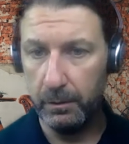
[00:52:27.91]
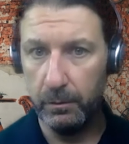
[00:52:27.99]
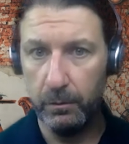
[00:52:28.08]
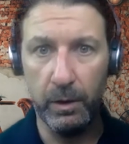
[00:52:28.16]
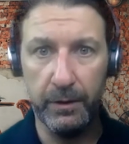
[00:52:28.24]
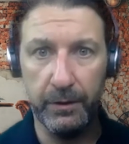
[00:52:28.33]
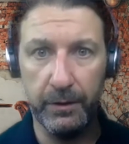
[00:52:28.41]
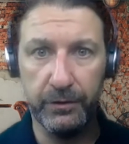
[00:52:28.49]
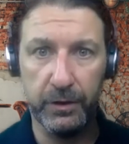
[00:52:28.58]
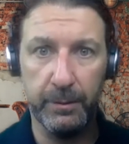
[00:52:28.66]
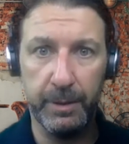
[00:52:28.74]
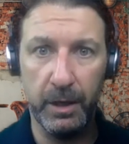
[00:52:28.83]
where this
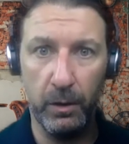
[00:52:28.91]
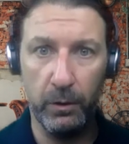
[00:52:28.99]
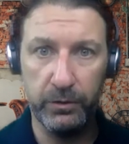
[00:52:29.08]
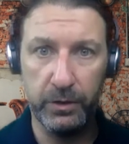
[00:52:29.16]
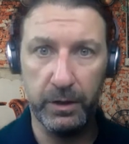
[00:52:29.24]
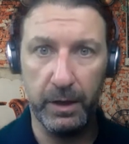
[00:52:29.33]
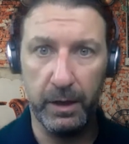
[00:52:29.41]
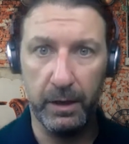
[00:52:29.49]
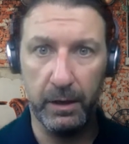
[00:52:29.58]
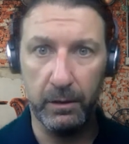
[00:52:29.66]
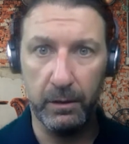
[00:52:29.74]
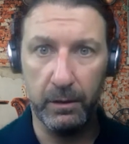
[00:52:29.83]
is going to be hosted on
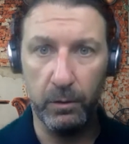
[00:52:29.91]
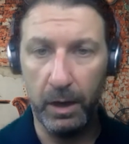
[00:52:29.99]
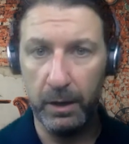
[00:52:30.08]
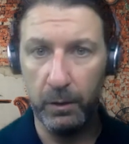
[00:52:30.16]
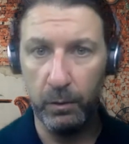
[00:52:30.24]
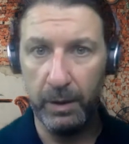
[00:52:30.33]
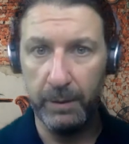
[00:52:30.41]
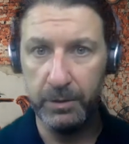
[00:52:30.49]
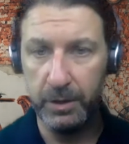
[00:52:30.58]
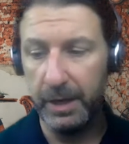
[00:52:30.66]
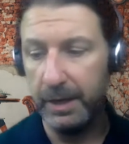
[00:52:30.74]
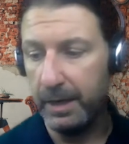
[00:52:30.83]
our
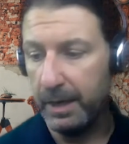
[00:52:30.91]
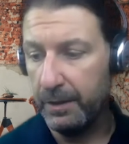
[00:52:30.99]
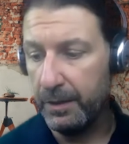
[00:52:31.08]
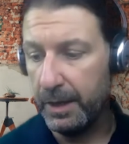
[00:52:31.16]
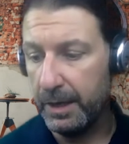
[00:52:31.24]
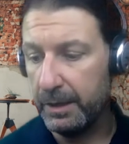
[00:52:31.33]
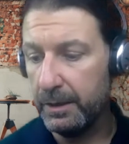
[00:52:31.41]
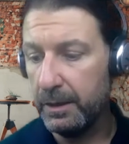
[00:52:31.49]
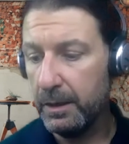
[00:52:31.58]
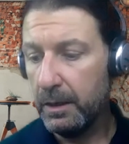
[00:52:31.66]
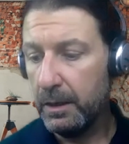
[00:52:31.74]
website. And then